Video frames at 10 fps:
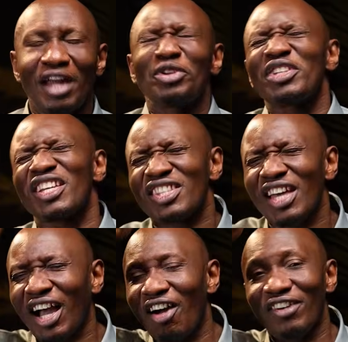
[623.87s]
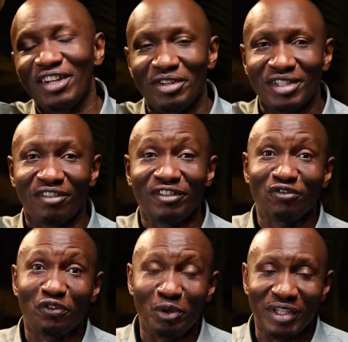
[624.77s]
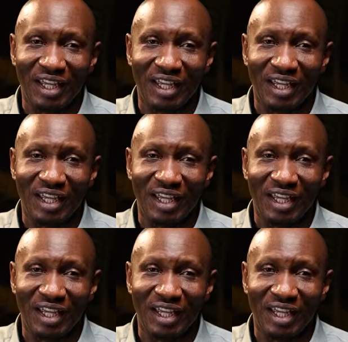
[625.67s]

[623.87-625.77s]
And you're just there covering yourself in full